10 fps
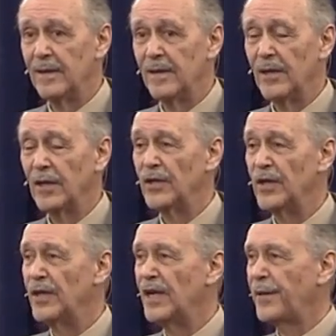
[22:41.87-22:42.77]
There's
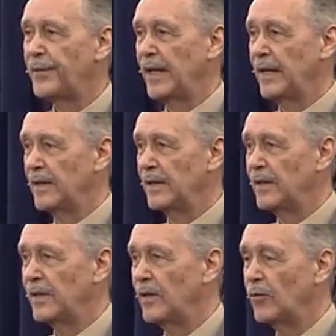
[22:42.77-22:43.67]
nothing
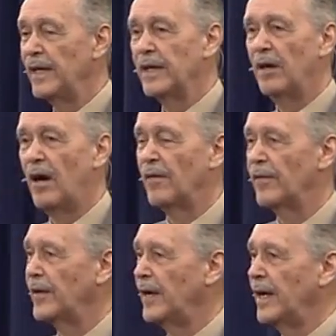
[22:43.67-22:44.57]
that we can offer
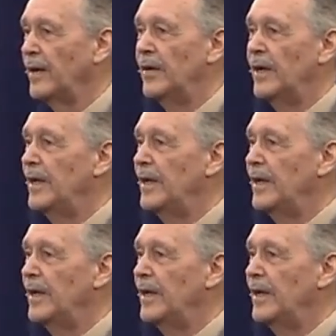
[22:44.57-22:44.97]
to him